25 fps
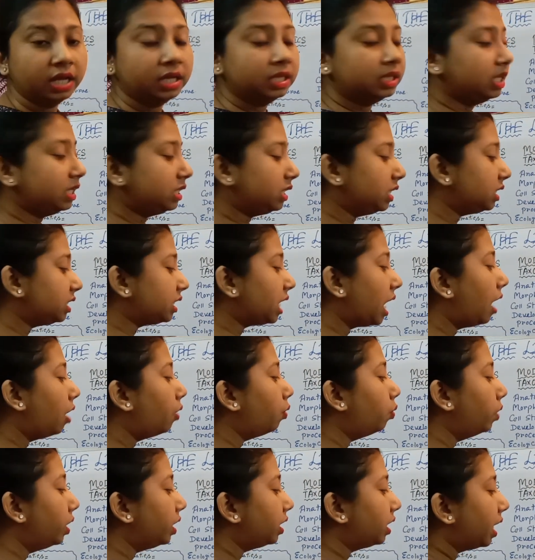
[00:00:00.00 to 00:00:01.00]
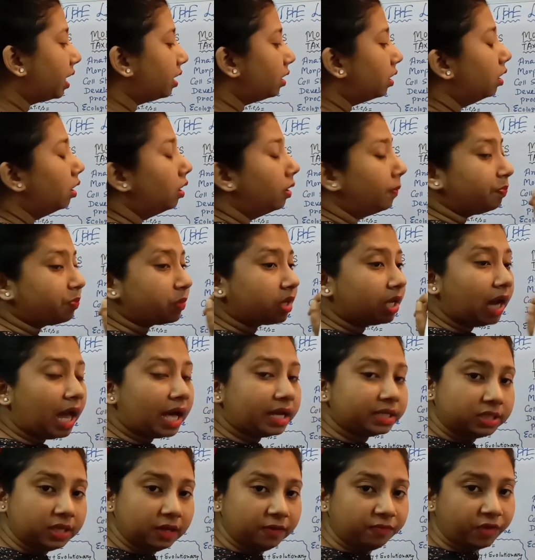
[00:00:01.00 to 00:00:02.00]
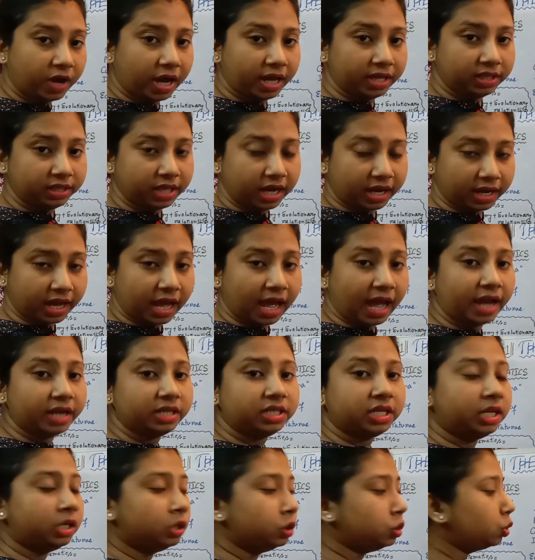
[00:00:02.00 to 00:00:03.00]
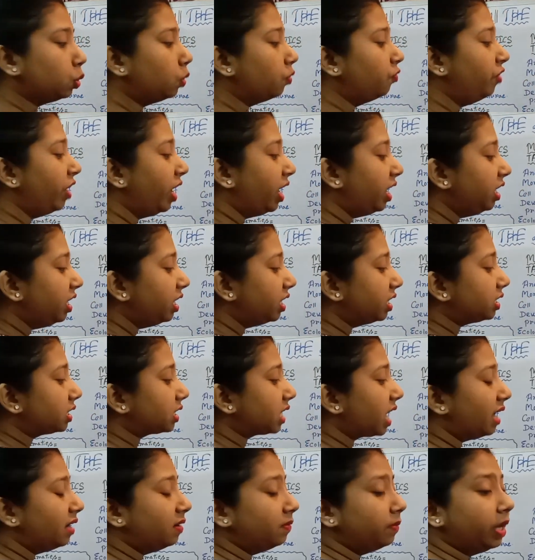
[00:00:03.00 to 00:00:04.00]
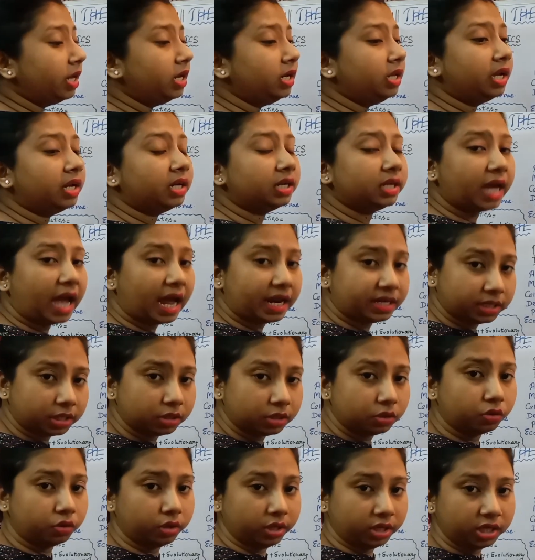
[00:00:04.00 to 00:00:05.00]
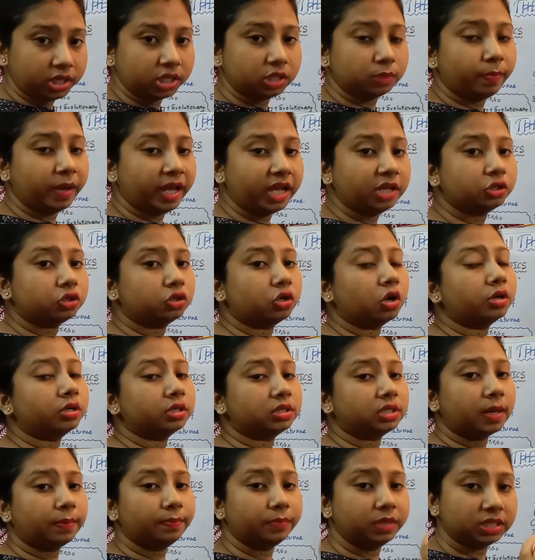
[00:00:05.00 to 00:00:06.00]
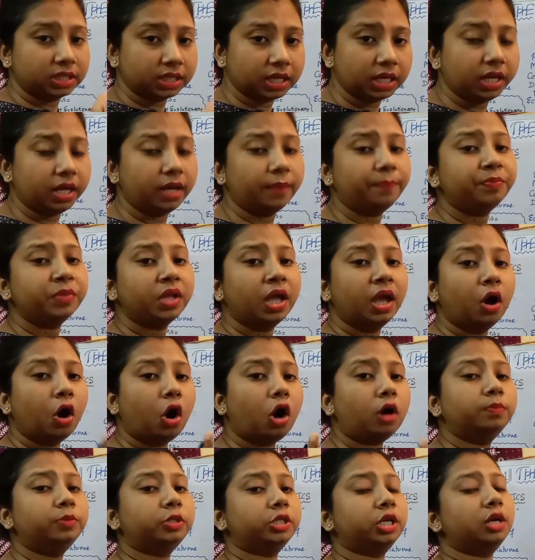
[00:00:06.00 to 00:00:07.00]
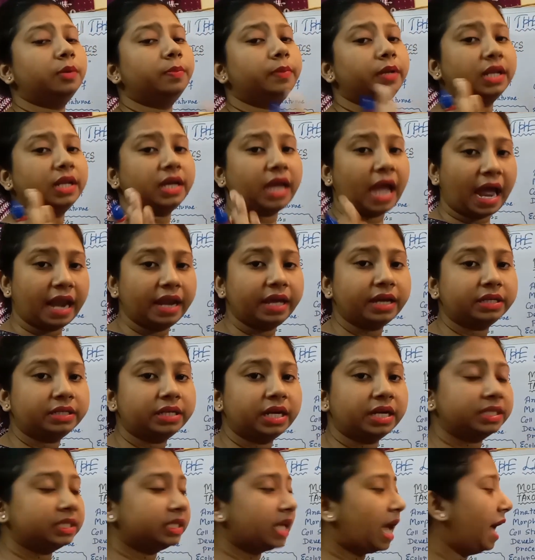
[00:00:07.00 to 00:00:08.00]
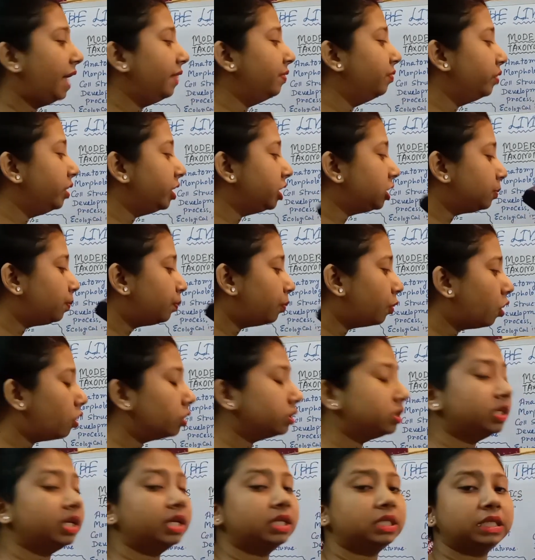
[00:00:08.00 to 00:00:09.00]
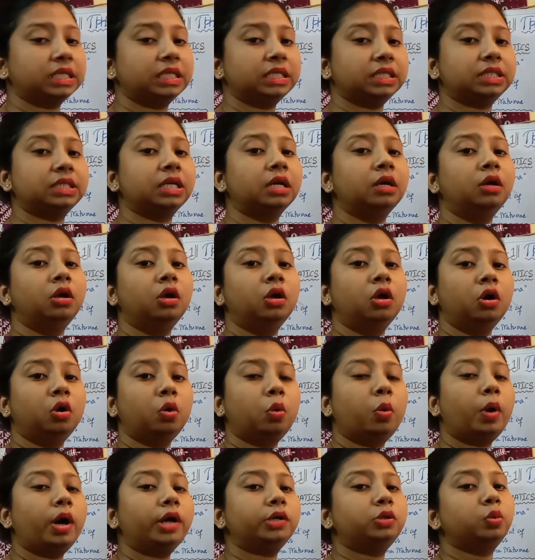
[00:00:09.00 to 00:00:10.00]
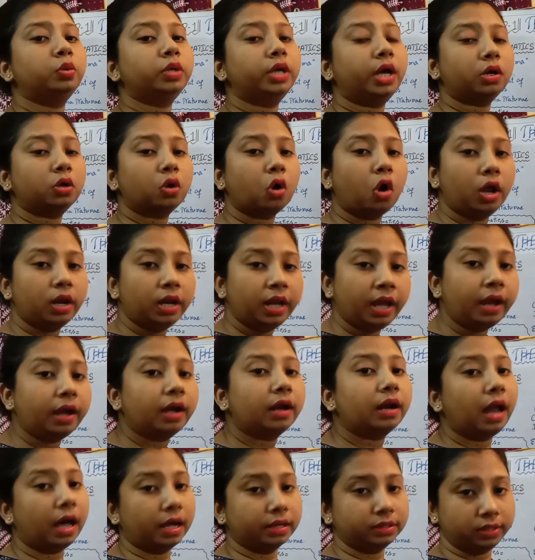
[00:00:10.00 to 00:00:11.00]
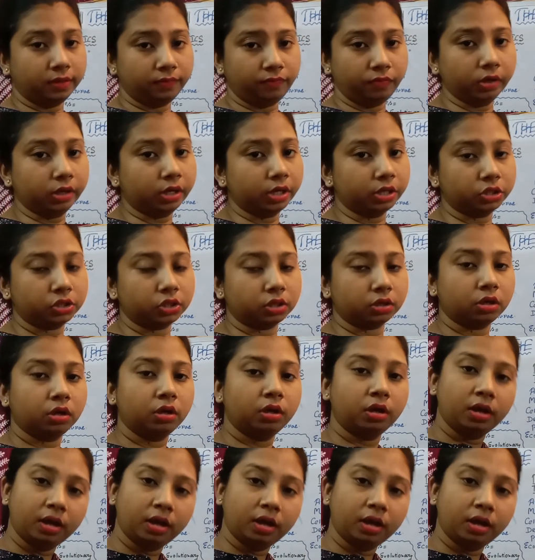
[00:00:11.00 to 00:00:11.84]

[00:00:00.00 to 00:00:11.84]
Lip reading: This is how we can classify the cat into various convenient categories based on some easily observable characters, and this process is what we are calling classification.